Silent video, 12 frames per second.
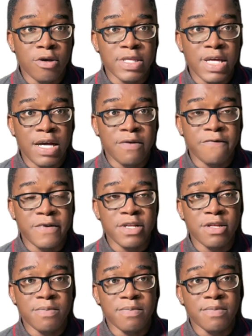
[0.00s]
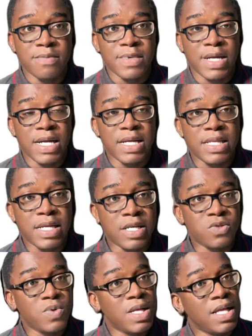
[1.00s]
order, and freedom, and
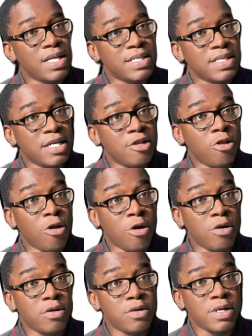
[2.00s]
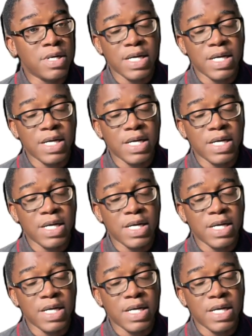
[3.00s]
as well as law,